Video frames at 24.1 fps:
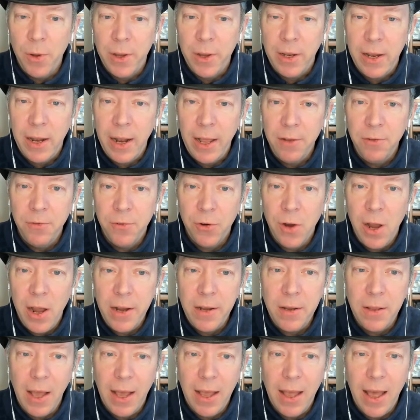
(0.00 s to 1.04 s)
and I tried
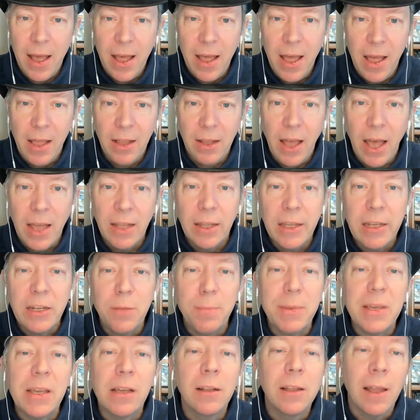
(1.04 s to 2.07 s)
to. I I, I like to
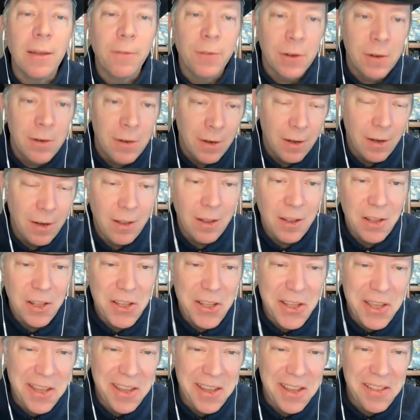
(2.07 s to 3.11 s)
be clever uh, uh
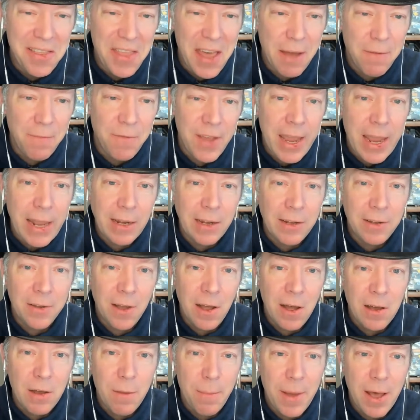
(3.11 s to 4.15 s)
in, in, that vein and
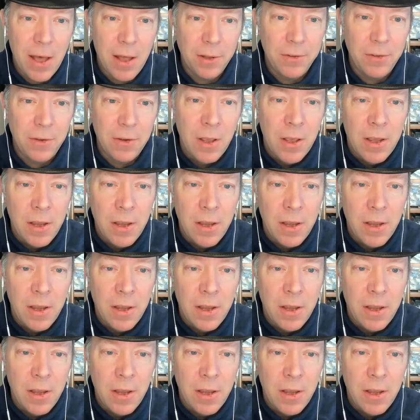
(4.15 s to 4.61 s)
talk about mm.